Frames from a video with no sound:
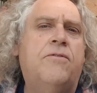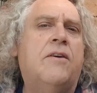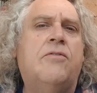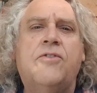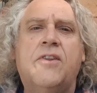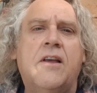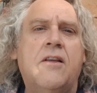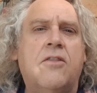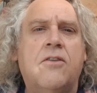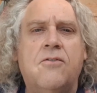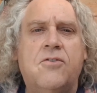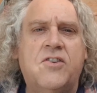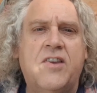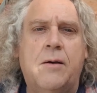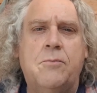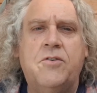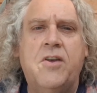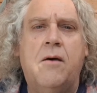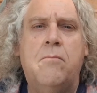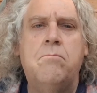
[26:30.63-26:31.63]
15th of
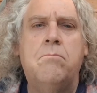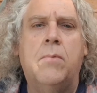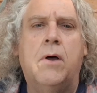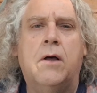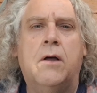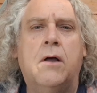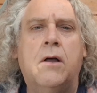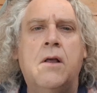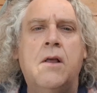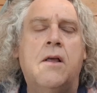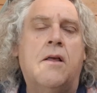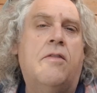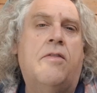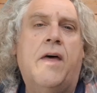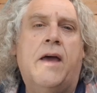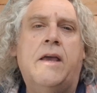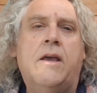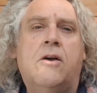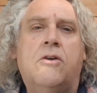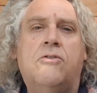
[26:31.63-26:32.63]
September,
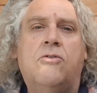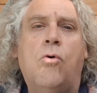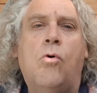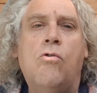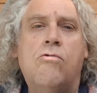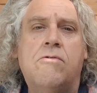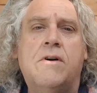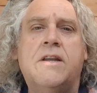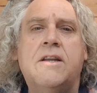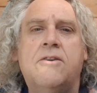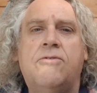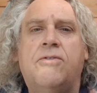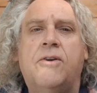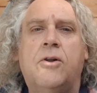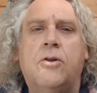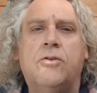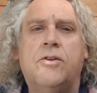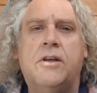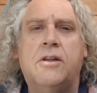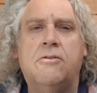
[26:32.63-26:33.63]
they had already
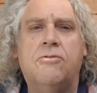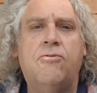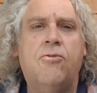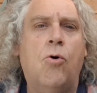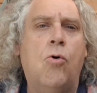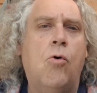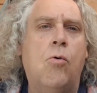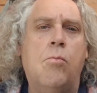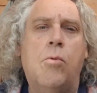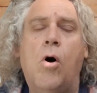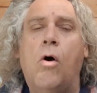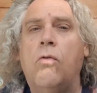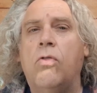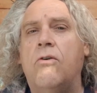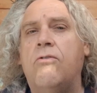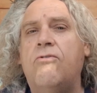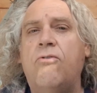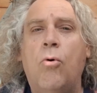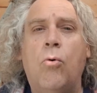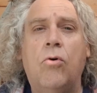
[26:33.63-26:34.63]
filled in a form on
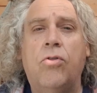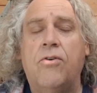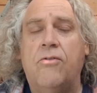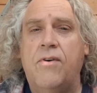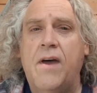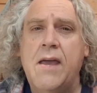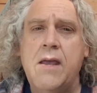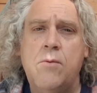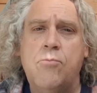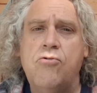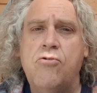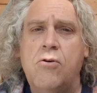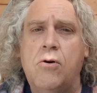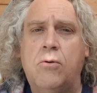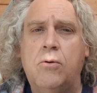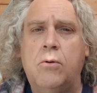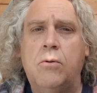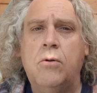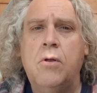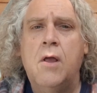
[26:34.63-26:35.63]
the 4th of
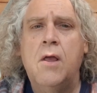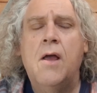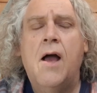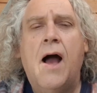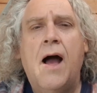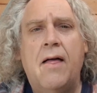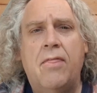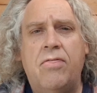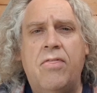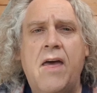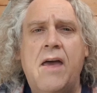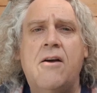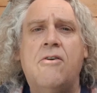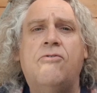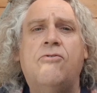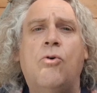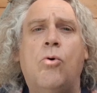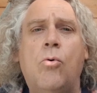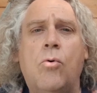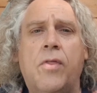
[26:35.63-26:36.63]
April, and
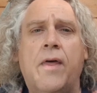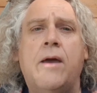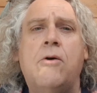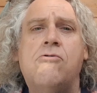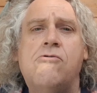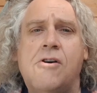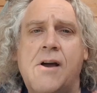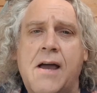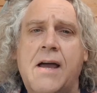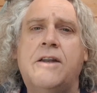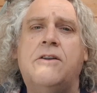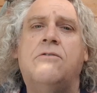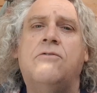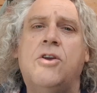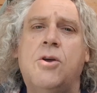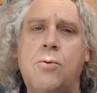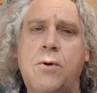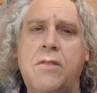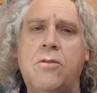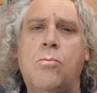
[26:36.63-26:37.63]
therefore they were ahead of
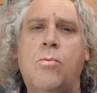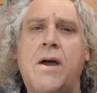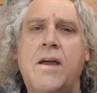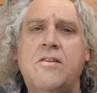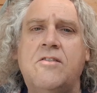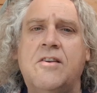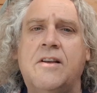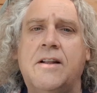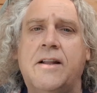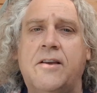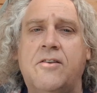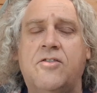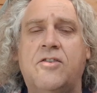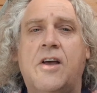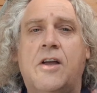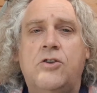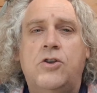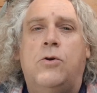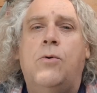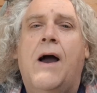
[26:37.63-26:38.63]
you in the waiting list,
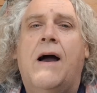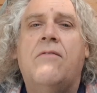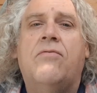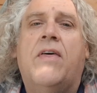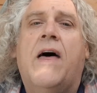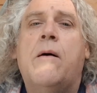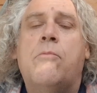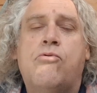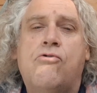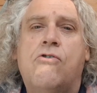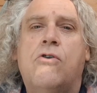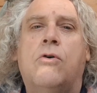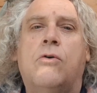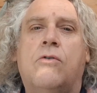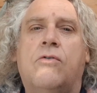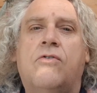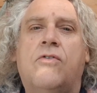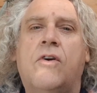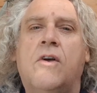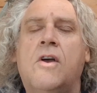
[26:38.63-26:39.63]
and you have that
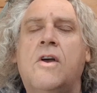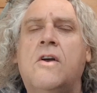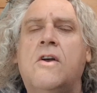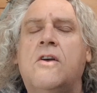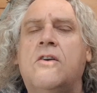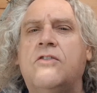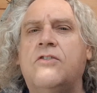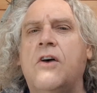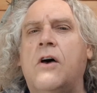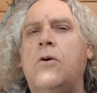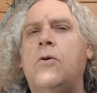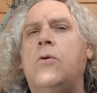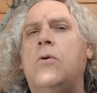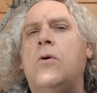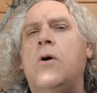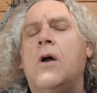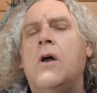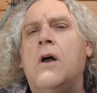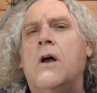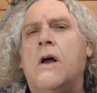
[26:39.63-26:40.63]
proof. So